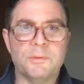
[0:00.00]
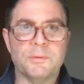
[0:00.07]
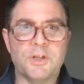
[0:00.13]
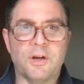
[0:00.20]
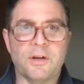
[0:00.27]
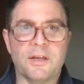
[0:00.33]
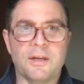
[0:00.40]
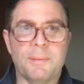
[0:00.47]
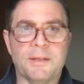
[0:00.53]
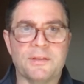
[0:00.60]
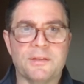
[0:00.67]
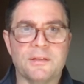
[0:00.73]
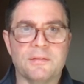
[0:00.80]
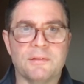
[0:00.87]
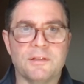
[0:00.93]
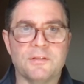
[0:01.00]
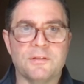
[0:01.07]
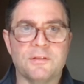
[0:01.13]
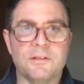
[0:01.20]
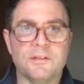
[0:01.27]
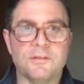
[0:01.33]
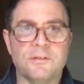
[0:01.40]
were talking about
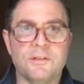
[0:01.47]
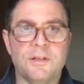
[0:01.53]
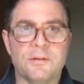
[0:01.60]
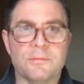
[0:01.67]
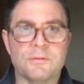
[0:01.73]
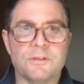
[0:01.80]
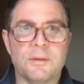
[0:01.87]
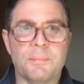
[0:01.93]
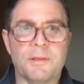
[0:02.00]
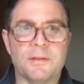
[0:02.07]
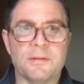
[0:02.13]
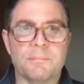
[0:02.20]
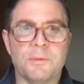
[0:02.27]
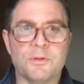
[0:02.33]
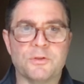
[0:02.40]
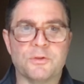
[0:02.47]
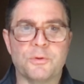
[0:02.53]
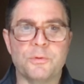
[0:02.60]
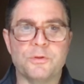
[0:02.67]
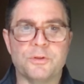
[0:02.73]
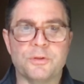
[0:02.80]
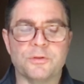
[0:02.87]
the some of the most
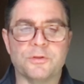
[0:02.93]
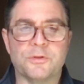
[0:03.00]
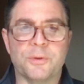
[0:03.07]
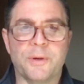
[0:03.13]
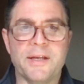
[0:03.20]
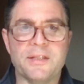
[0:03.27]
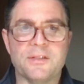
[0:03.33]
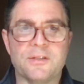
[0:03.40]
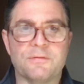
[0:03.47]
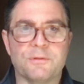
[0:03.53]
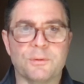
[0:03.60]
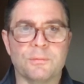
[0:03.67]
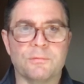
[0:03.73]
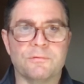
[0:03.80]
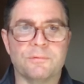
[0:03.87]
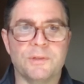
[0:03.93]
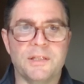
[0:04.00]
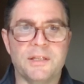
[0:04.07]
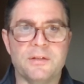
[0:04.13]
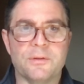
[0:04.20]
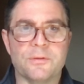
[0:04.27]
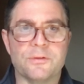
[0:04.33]
crucial traits for
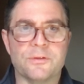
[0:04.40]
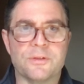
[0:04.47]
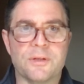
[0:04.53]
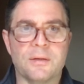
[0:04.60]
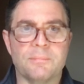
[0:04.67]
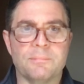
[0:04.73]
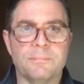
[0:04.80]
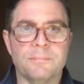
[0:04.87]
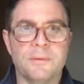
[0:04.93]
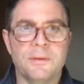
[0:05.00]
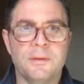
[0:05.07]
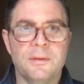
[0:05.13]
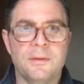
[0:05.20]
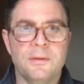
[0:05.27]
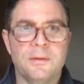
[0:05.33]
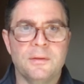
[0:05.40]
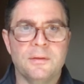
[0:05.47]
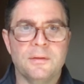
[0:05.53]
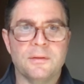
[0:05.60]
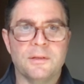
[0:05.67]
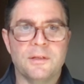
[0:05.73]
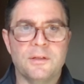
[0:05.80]
leaders.
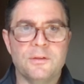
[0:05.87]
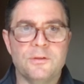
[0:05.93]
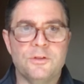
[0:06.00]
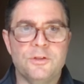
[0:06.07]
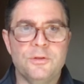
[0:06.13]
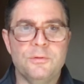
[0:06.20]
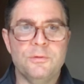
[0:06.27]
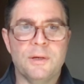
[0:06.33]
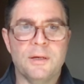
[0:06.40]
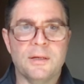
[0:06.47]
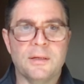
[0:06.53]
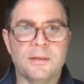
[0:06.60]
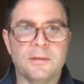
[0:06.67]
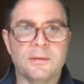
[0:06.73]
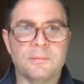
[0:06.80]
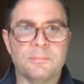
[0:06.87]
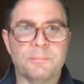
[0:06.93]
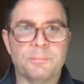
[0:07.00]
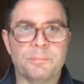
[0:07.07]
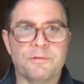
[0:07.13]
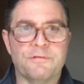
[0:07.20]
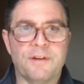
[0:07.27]
Could you
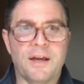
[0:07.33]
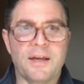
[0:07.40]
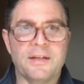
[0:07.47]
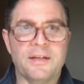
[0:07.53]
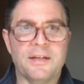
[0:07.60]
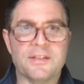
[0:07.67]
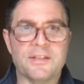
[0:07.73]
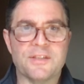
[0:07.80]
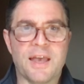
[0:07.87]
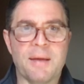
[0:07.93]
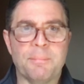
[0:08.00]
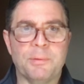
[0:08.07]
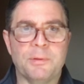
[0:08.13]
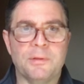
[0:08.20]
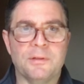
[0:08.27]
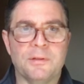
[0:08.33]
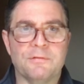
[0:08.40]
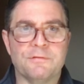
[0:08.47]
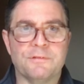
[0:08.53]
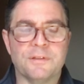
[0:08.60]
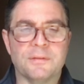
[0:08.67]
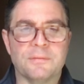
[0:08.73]
provide an example
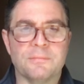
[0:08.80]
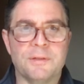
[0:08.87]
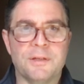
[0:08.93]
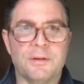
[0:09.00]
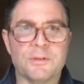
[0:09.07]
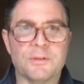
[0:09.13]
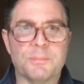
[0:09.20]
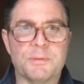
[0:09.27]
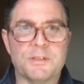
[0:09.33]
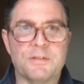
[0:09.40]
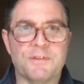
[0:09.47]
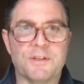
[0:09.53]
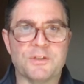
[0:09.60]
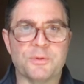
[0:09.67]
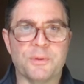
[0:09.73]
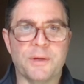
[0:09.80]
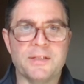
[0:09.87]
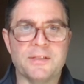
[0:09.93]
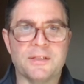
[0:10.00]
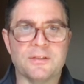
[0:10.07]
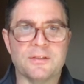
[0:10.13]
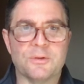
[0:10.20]
of a specific
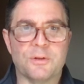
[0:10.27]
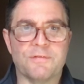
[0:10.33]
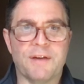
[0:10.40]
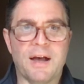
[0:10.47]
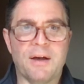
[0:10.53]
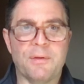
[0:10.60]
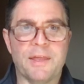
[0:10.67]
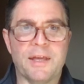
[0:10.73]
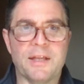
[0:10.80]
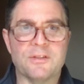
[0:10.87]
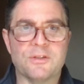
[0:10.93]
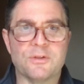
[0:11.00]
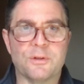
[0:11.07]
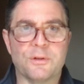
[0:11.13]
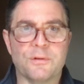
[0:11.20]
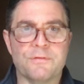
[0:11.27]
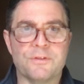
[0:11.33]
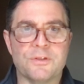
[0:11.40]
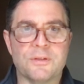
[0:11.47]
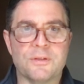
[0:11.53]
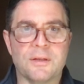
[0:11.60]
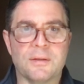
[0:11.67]
trait and sort of how that
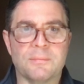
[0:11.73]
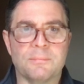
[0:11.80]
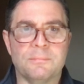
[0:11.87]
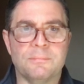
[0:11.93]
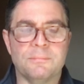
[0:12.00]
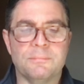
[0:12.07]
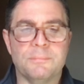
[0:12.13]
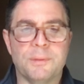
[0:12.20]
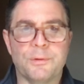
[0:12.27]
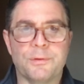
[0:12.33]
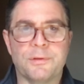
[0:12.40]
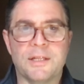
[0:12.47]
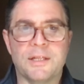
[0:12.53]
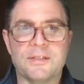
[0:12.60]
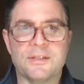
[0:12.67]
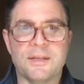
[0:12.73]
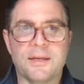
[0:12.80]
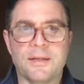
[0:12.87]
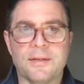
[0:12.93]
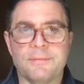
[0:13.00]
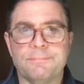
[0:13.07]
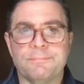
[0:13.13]
serves both, let's
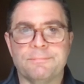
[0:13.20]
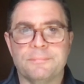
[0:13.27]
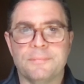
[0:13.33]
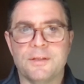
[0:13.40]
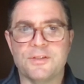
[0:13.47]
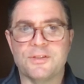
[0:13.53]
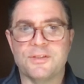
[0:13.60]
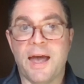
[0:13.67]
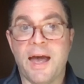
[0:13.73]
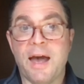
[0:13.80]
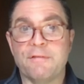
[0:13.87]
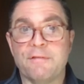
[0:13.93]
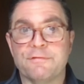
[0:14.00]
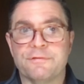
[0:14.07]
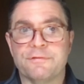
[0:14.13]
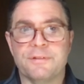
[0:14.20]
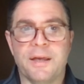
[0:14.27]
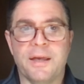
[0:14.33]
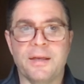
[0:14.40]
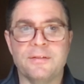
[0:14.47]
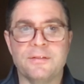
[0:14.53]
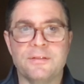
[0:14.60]
say, the staff
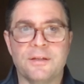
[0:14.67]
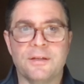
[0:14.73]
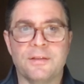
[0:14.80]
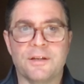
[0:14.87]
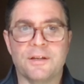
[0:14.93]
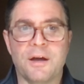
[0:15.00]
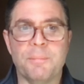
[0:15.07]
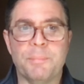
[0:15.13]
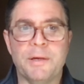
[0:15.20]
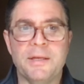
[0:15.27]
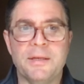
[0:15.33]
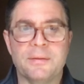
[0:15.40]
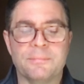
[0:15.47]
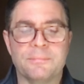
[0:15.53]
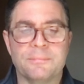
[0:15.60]
and the company?